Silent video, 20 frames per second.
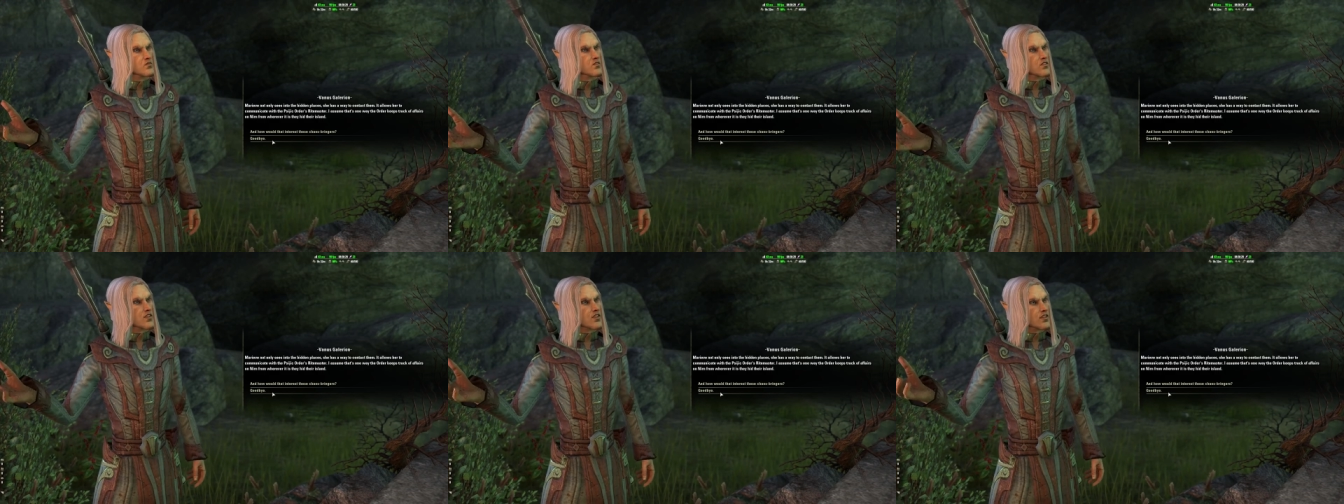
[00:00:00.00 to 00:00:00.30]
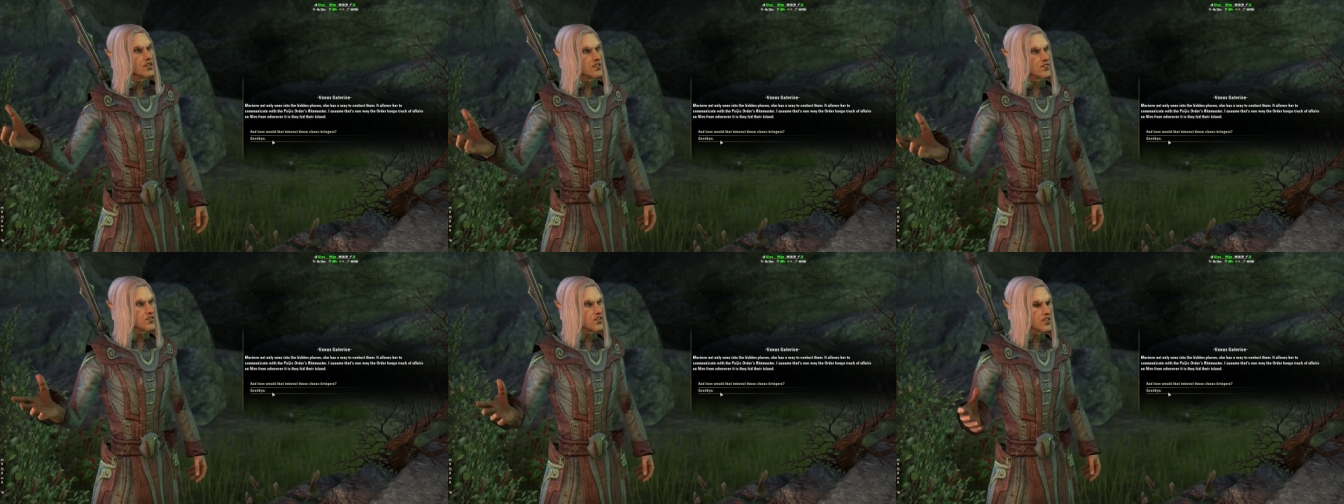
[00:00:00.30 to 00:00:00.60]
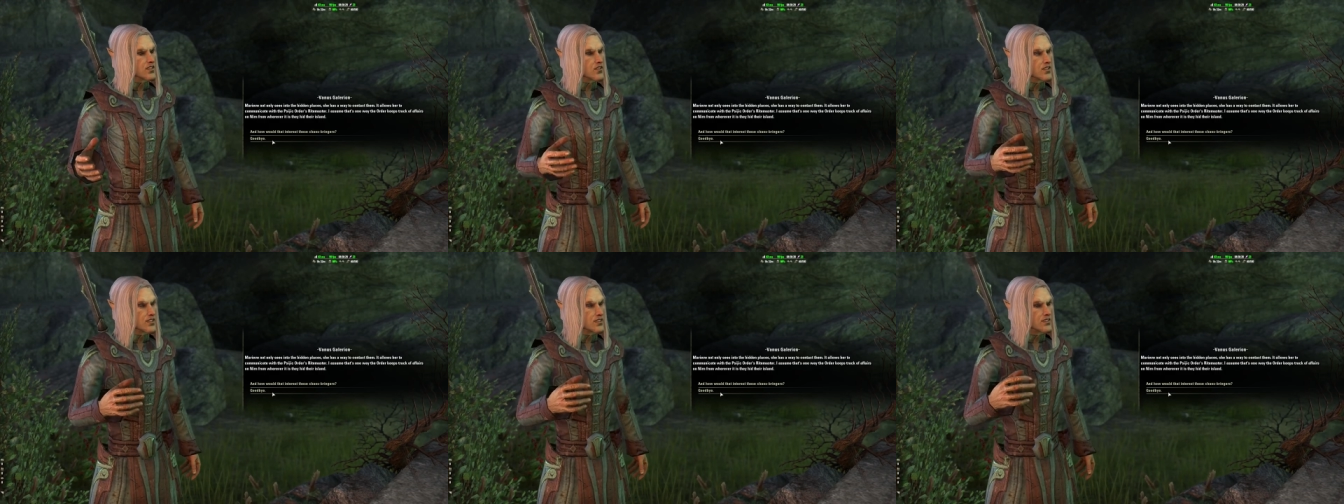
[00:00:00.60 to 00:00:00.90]

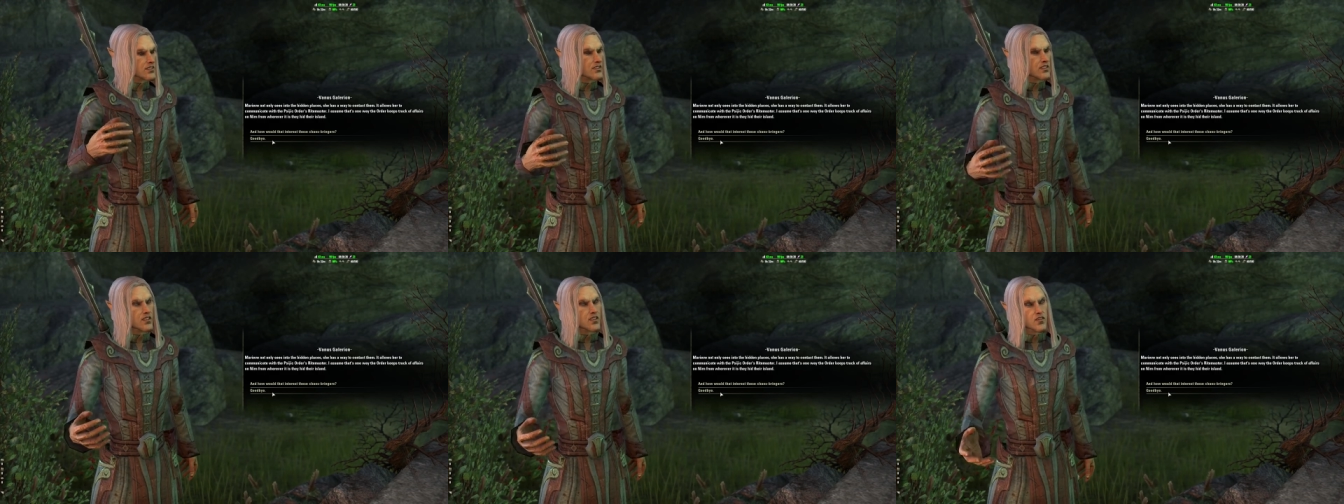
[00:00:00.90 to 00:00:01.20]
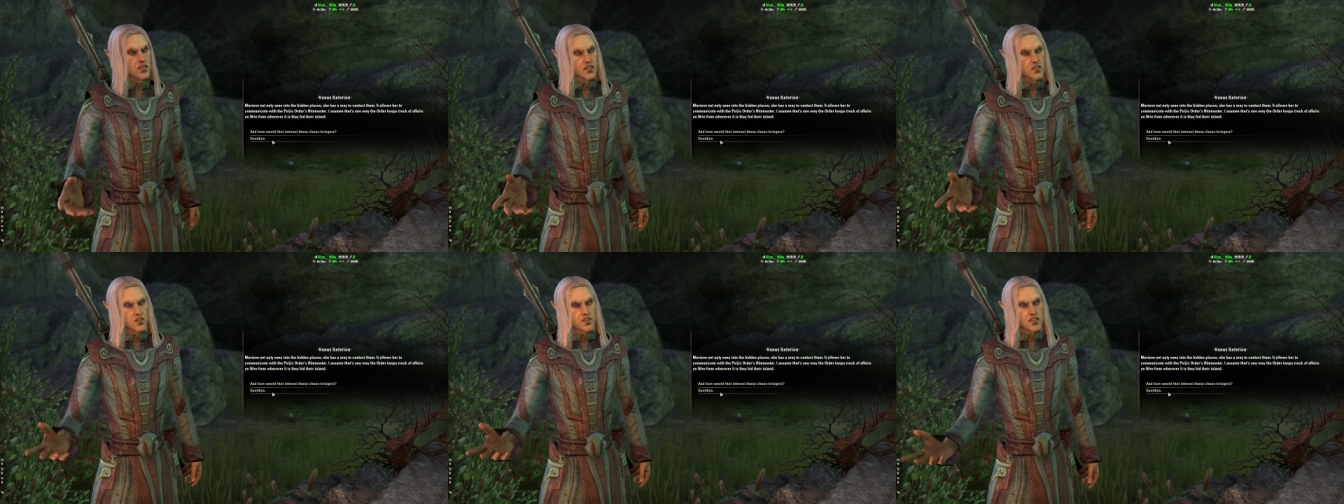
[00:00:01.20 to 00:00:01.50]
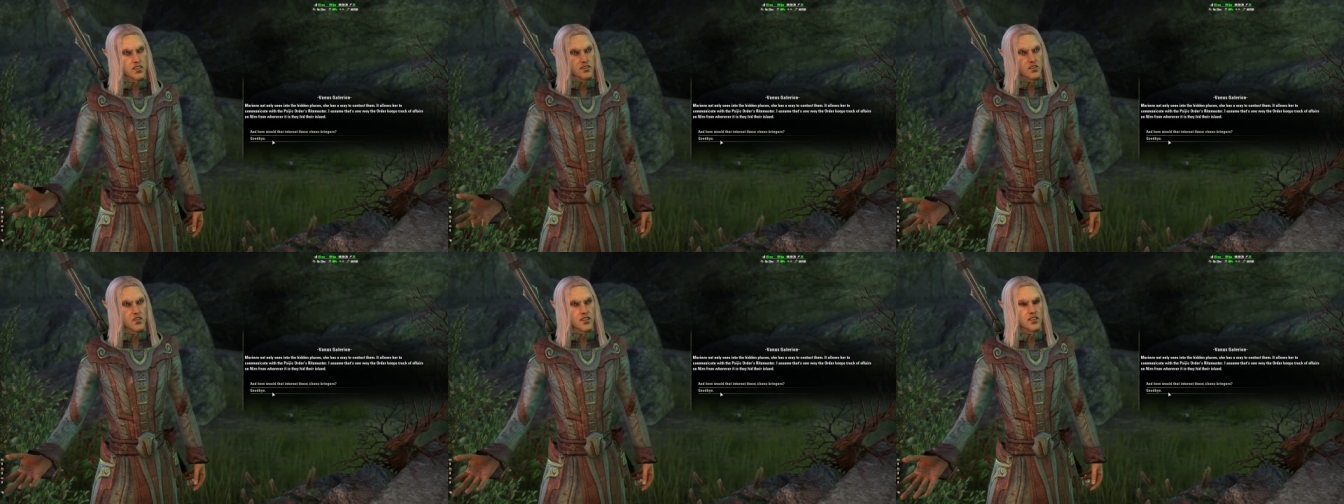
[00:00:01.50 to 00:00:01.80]
wherever it is they hid their
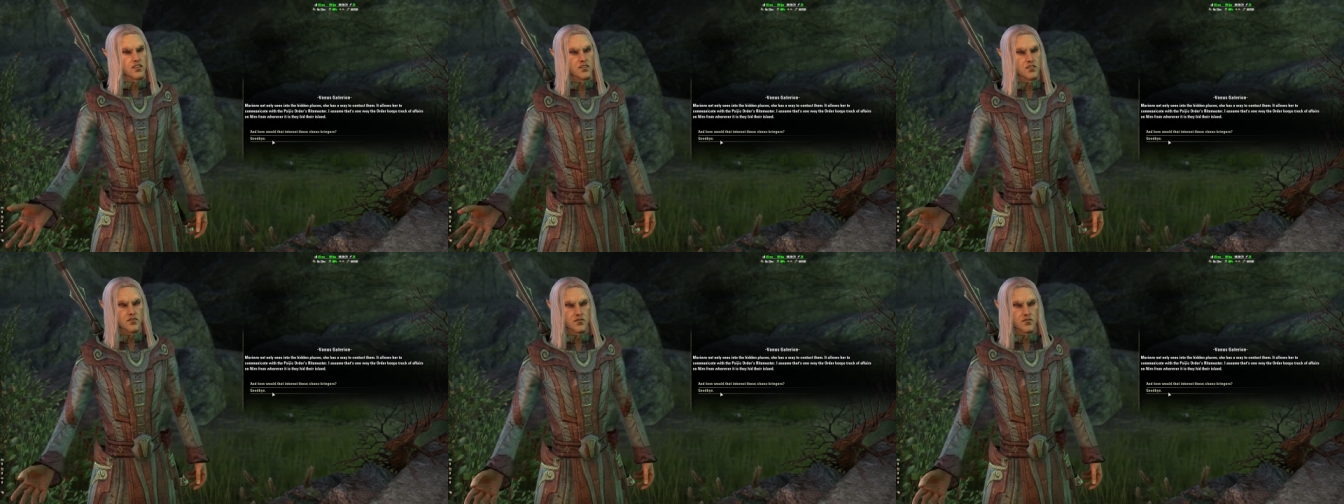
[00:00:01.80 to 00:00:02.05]
island.